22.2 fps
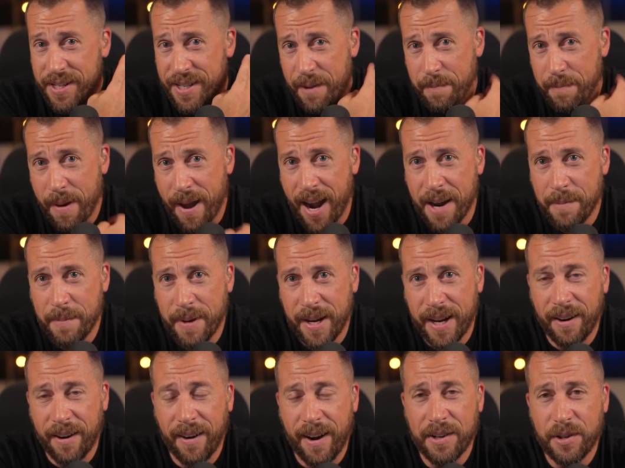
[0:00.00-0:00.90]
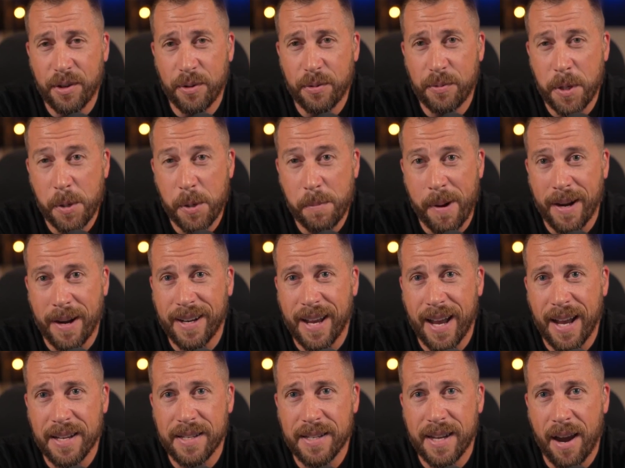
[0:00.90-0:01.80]
it behind me here. I do 2
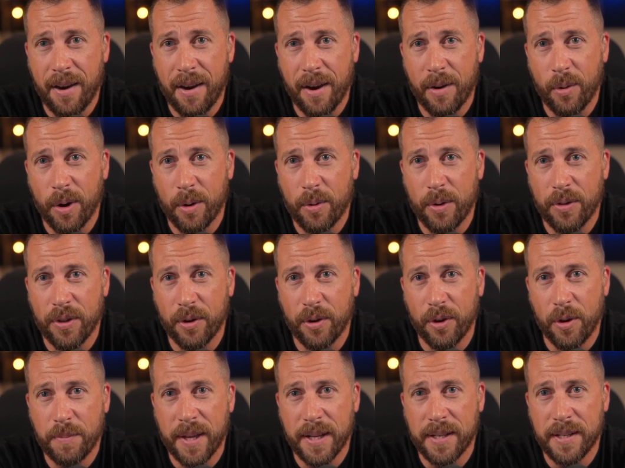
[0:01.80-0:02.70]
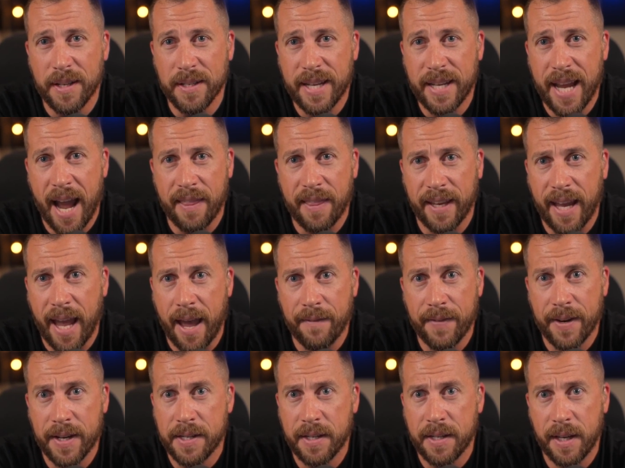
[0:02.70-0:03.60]
podcasts now. I work with a group that does Catholic
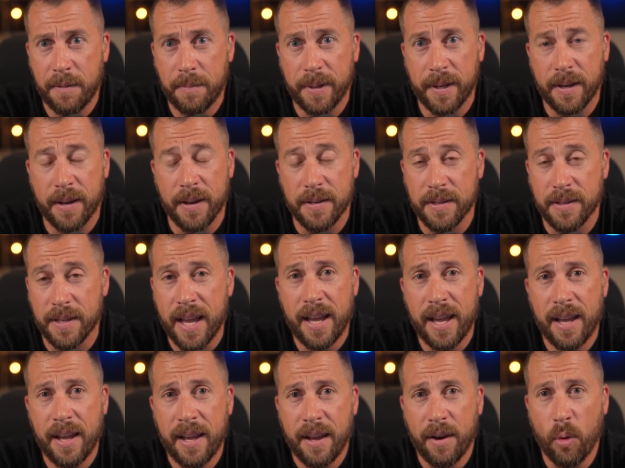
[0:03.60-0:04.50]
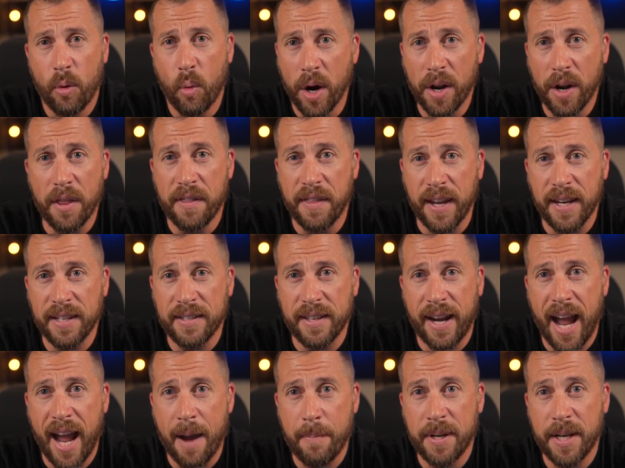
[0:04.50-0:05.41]
advocacy, because one of the things
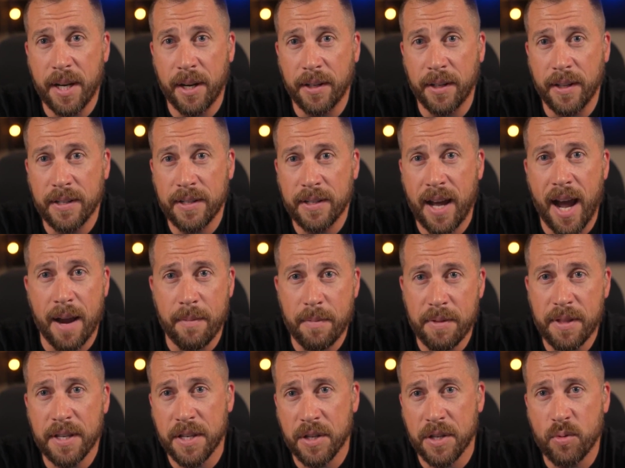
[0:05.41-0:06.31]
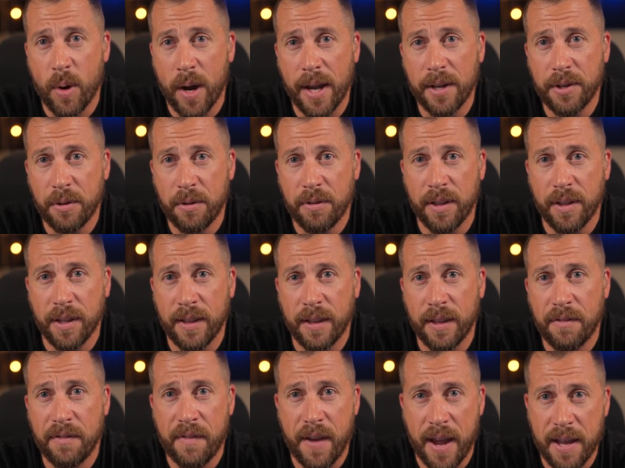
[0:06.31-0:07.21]
that happened during this time, and this is why I do think
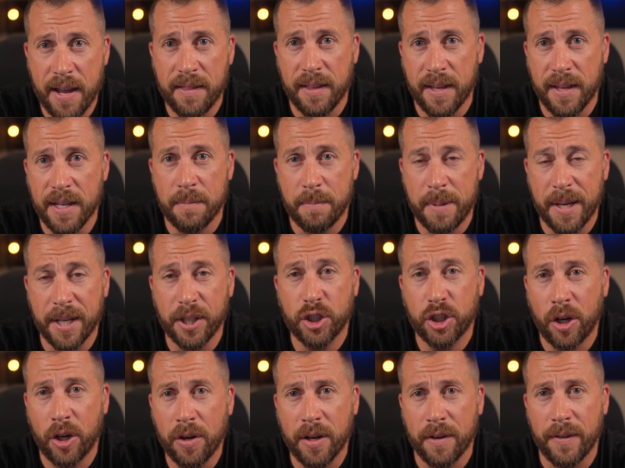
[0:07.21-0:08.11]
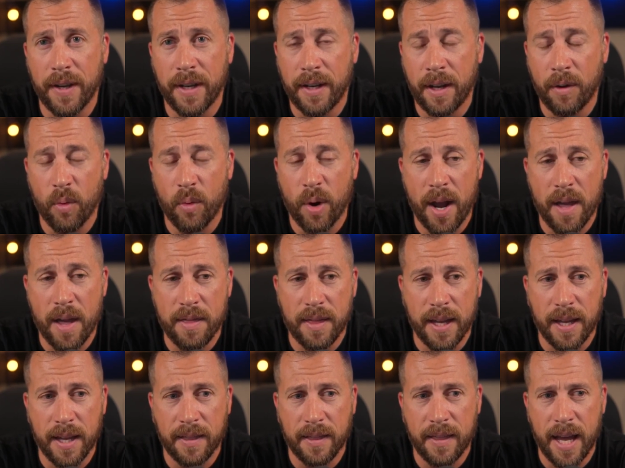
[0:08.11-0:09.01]
that faith is a big chunk of it, and why I
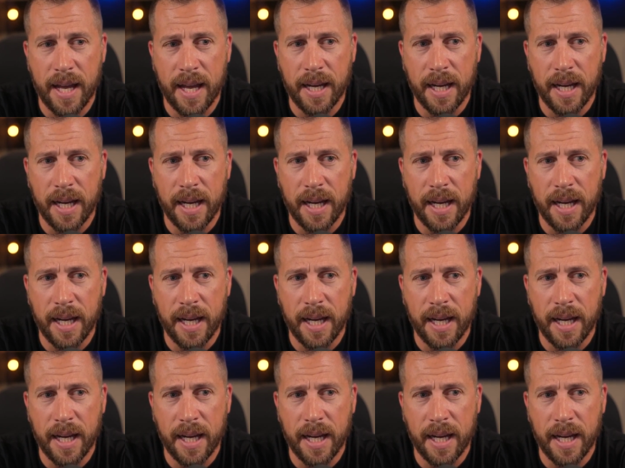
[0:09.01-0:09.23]
think that